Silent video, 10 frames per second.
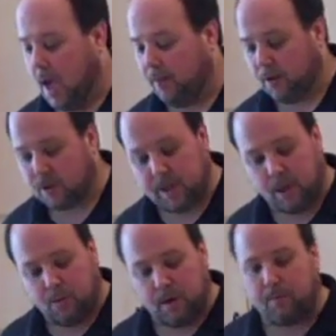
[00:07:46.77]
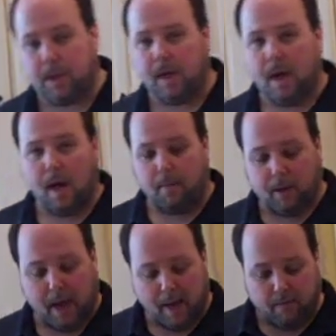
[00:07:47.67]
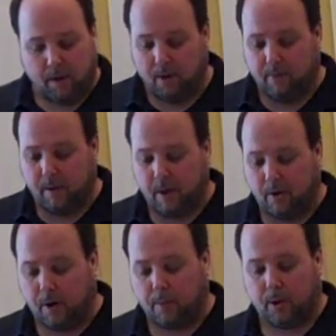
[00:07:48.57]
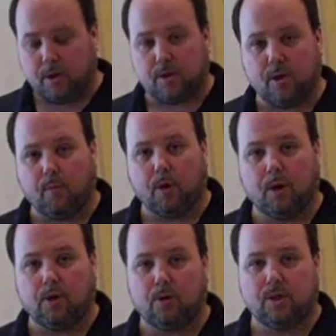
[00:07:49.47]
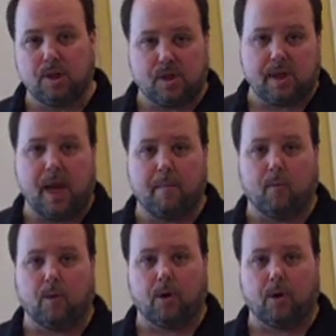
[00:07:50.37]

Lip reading: If you'll stick with me, I'm going to have another video here pretty soon. We're going to do just salmon.